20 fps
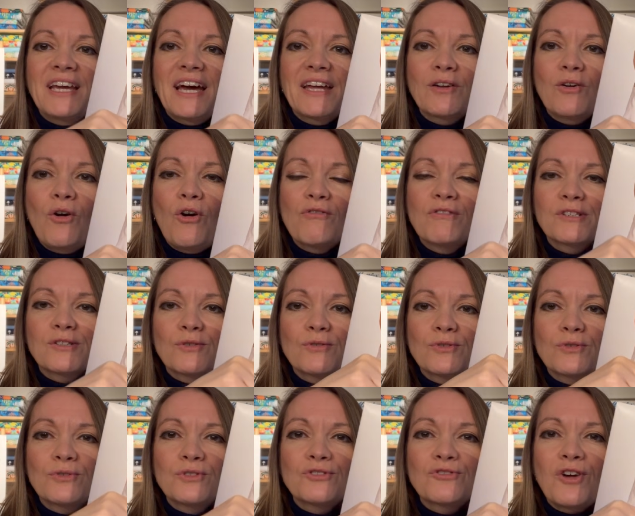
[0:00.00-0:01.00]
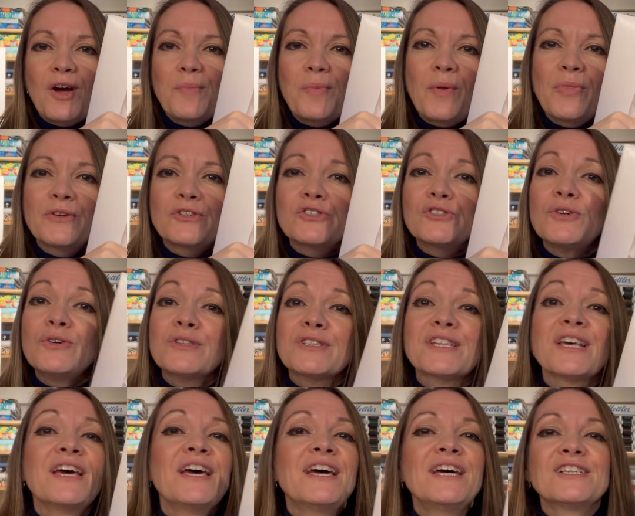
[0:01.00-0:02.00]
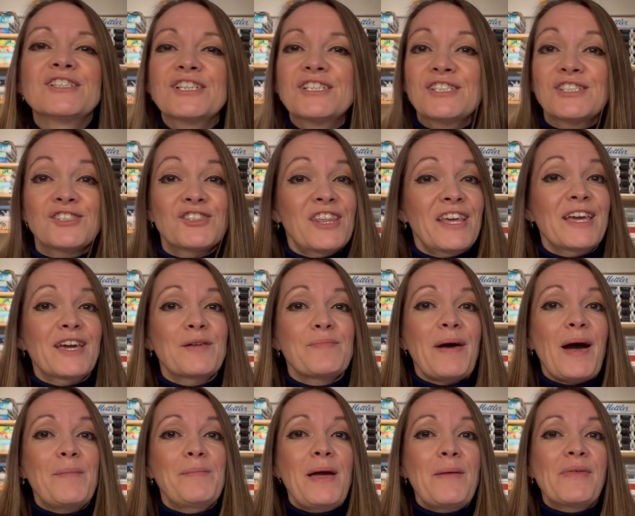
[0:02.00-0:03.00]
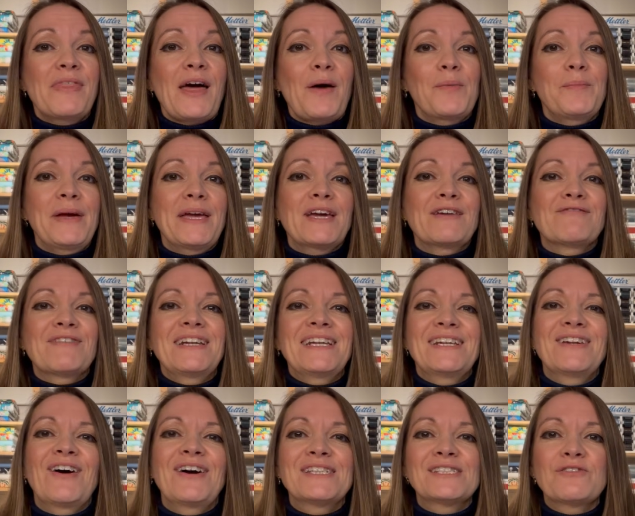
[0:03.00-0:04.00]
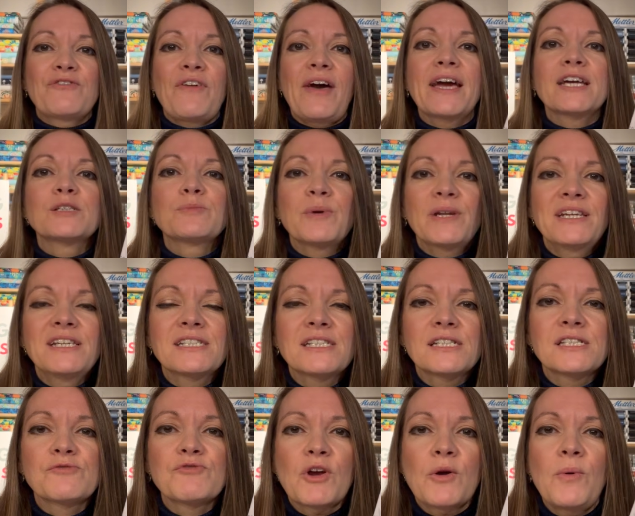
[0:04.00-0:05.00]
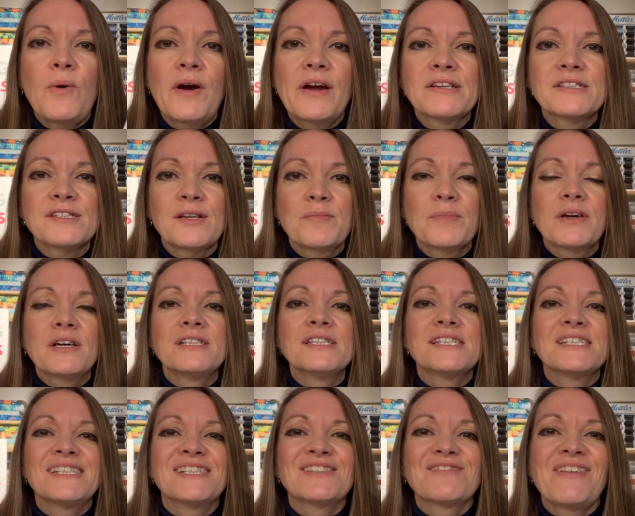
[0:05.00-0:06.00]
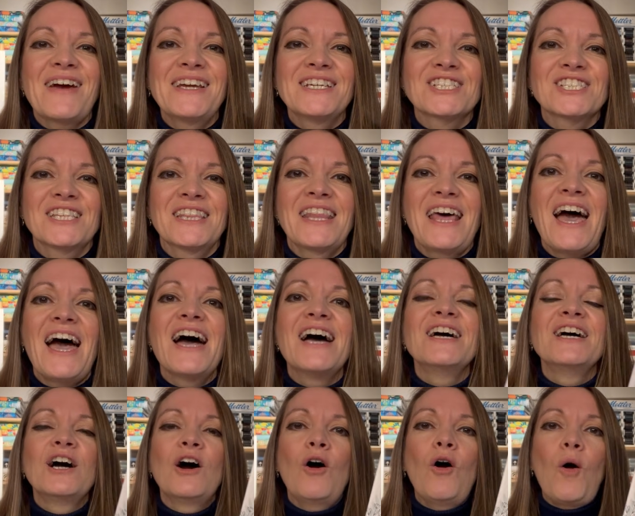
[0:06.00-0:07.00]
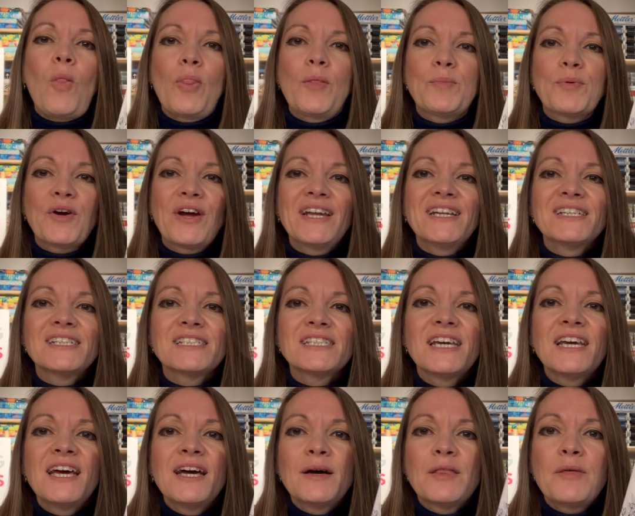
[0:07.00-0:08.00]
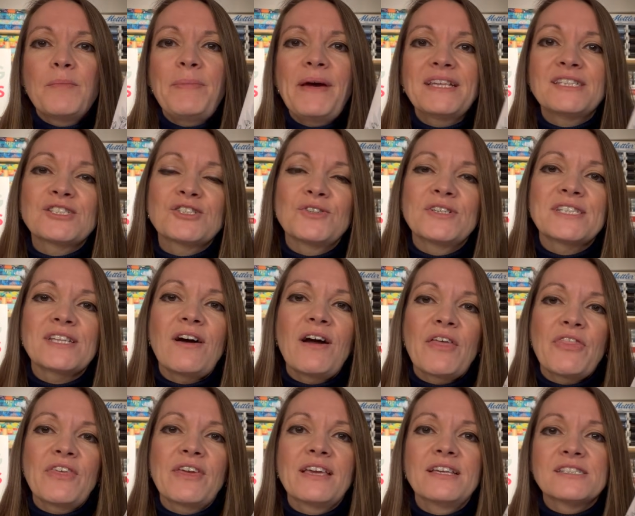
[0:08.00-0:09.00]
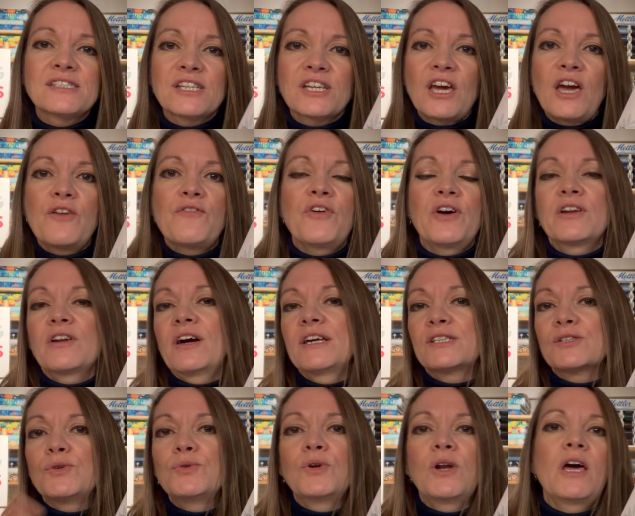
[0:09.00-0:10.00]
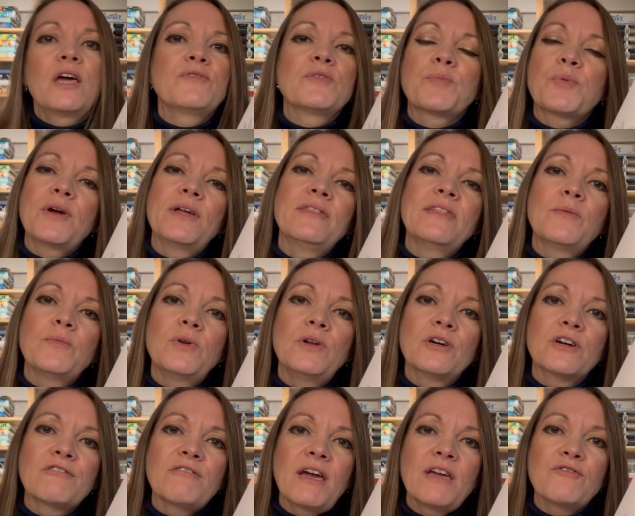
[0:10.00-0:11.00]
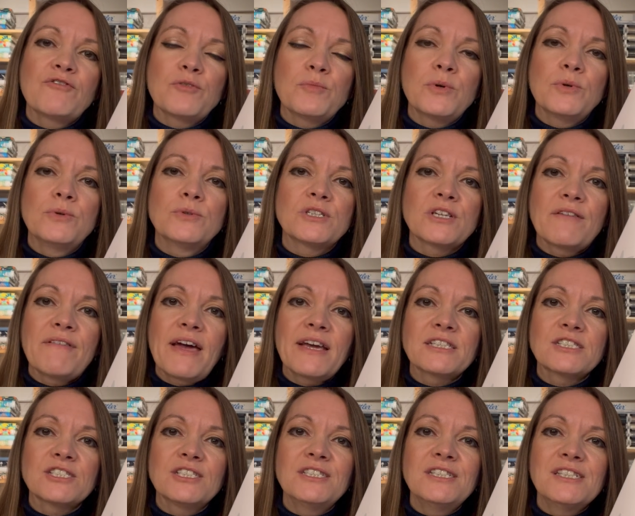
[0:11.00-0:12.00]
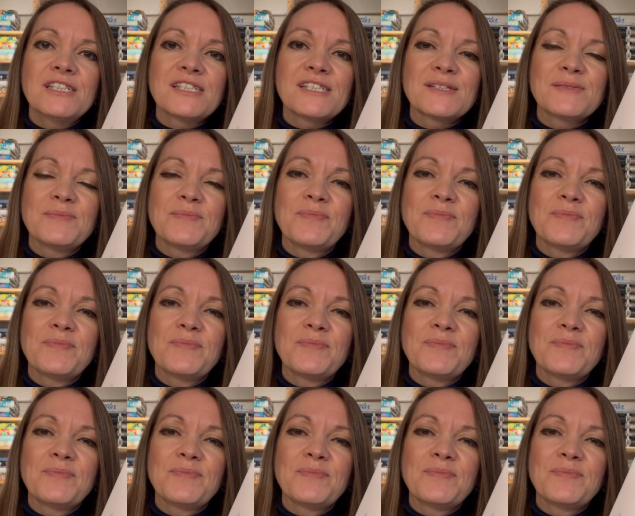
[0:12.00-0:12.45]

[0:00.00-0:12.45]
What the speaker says: and a horizontal stripe on the shorts. Just think about, maybe that would make a really nice effect, but it does require some consideration there on the print. The best choice, I think, is to go for a nice all over print that will look great from all directions.